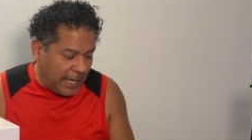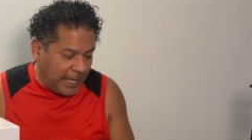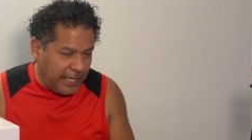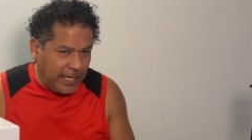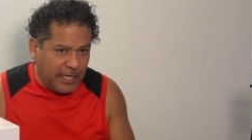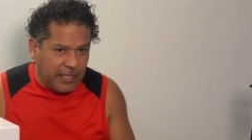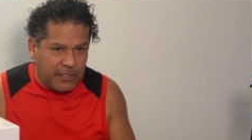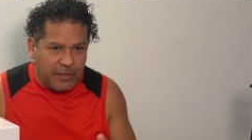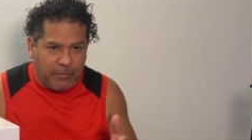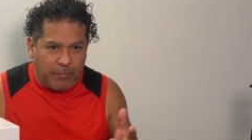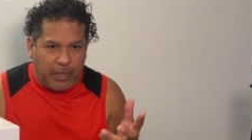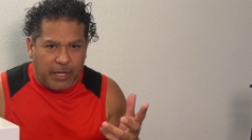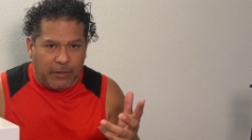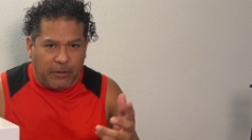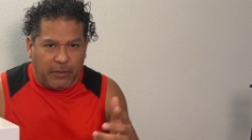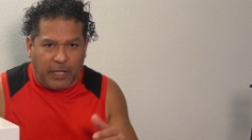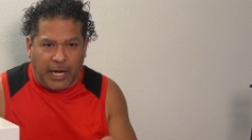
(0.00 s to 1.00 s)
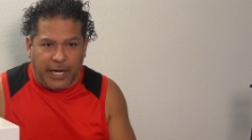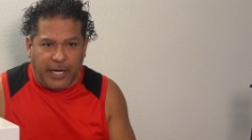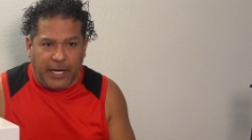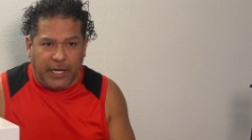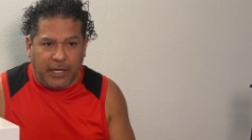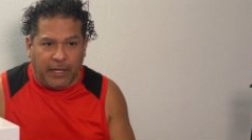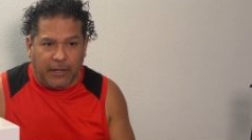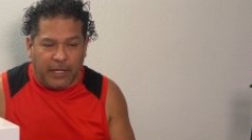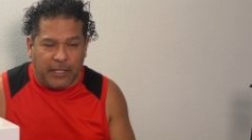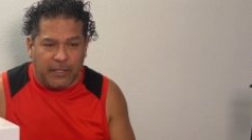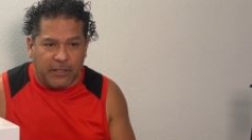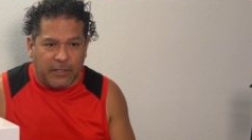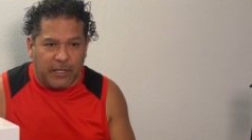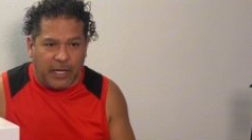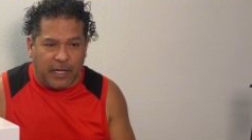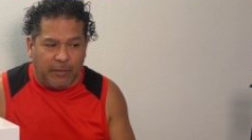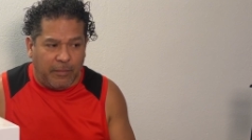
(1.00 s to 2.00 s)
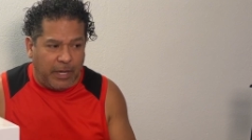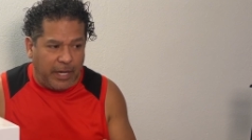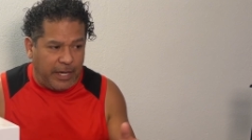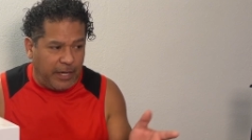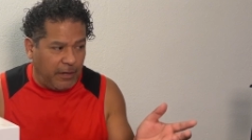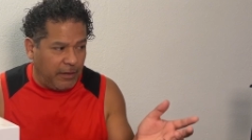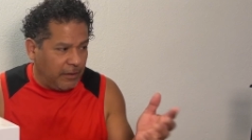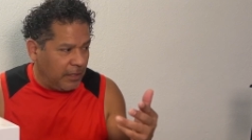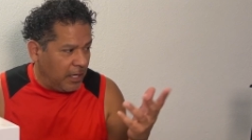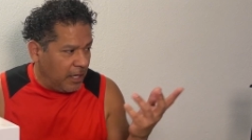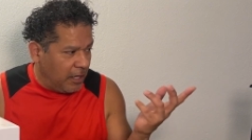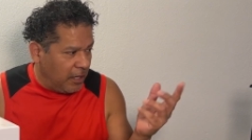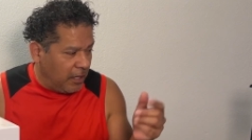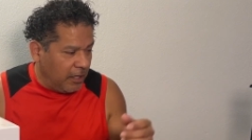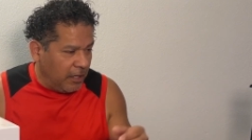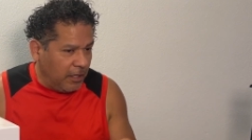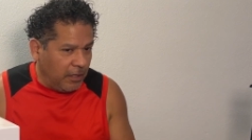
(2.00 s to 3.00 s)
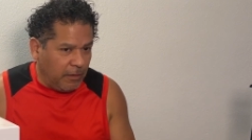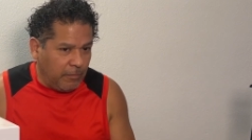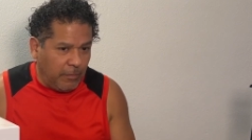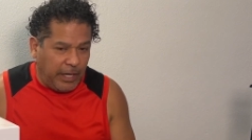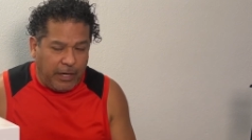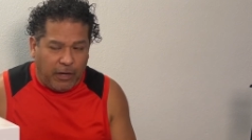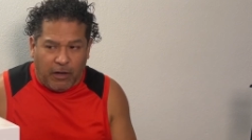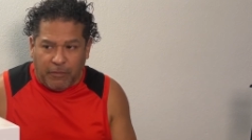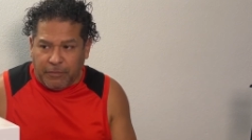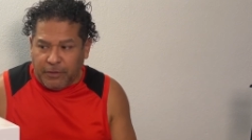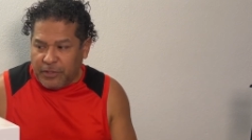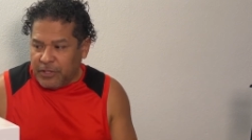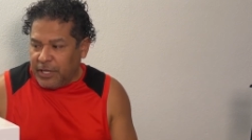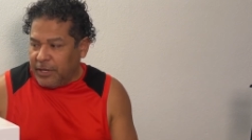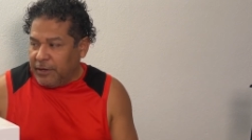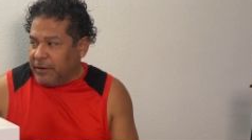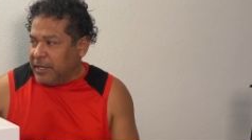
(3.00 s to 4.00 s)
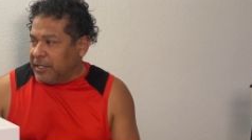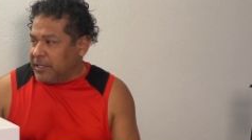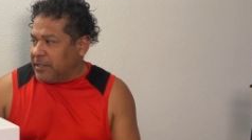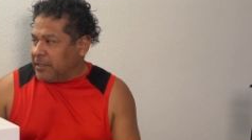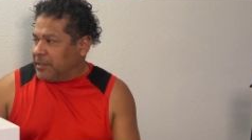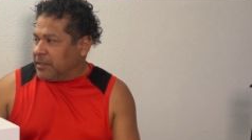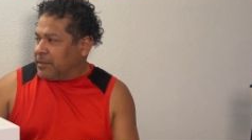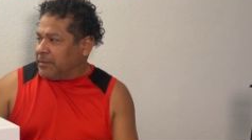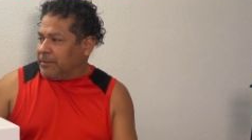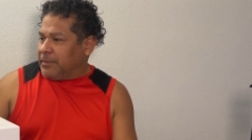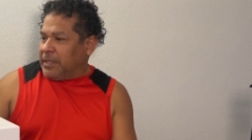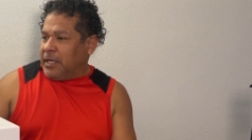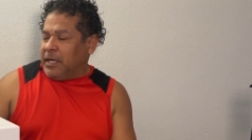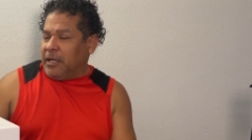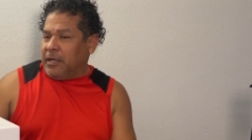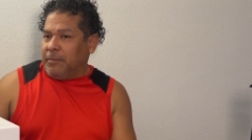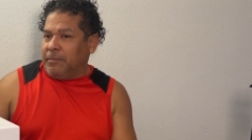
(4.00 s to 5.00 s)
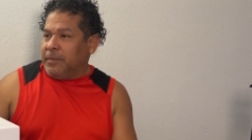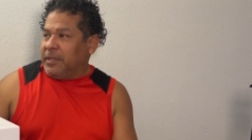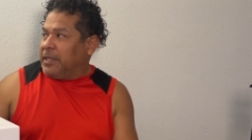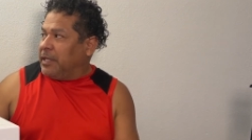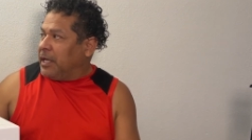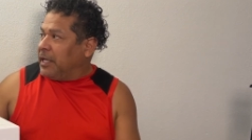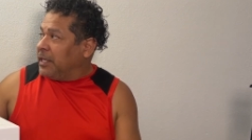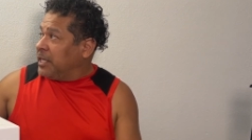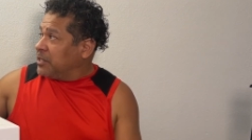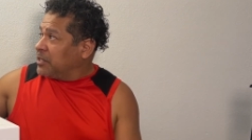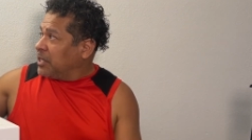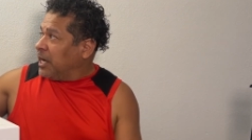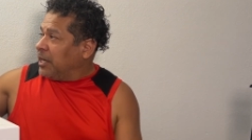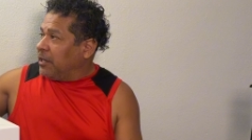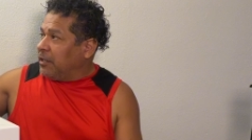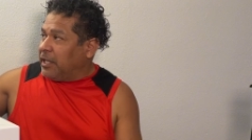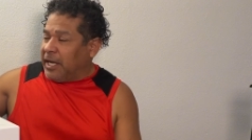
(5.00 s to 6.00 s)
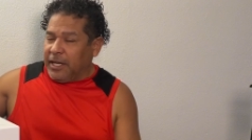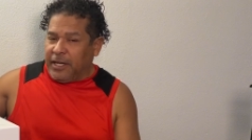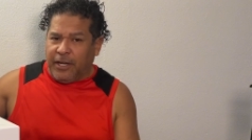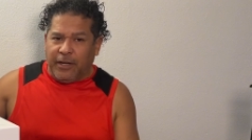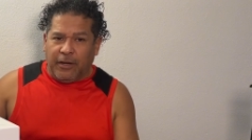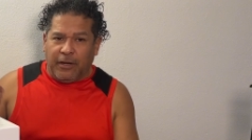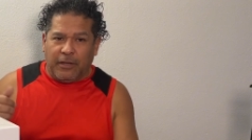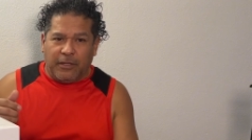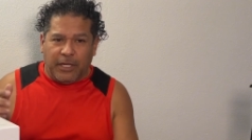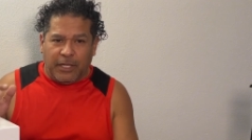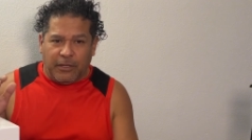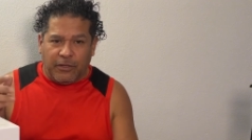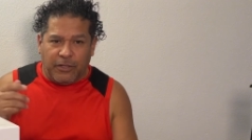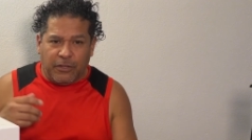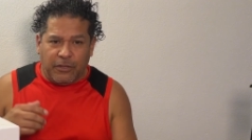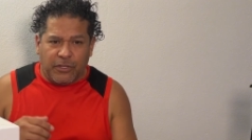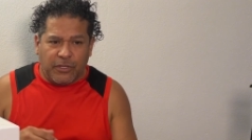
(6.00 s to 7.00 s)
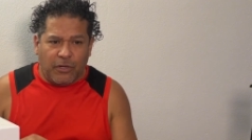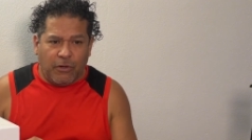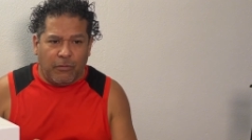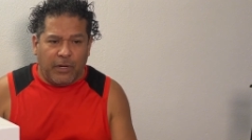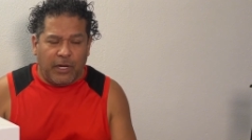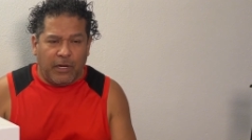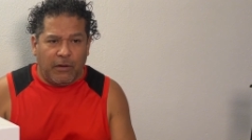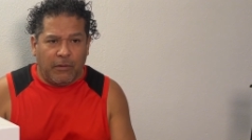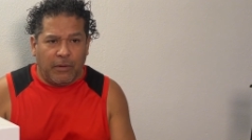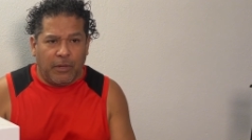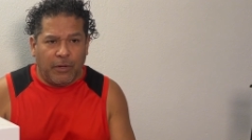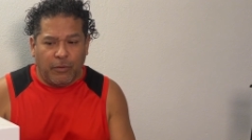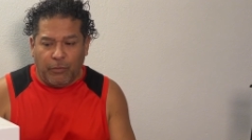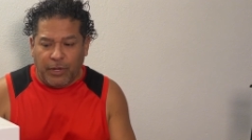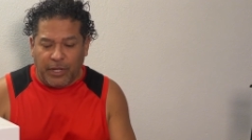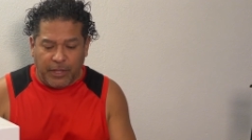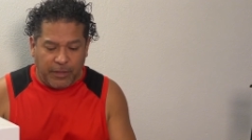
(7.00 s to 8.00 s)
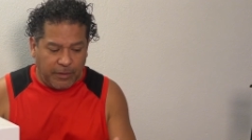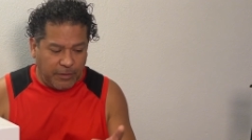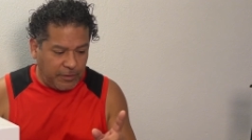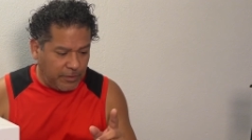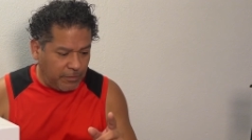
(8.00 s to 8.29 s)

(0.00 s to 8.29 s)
needed some better lighting inside my office here. It's this kind of light here didn't do so well with